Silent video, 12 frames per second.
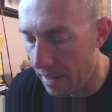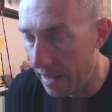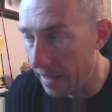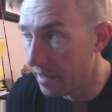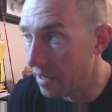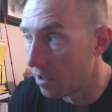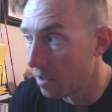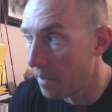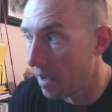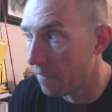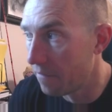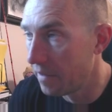And here in
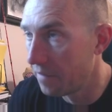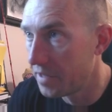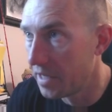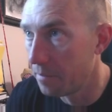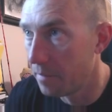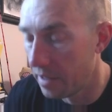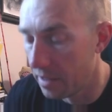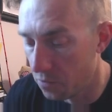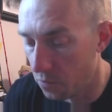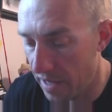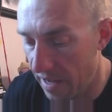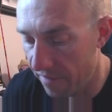about 15
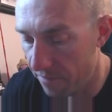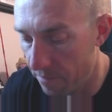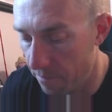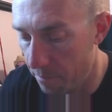minutes we have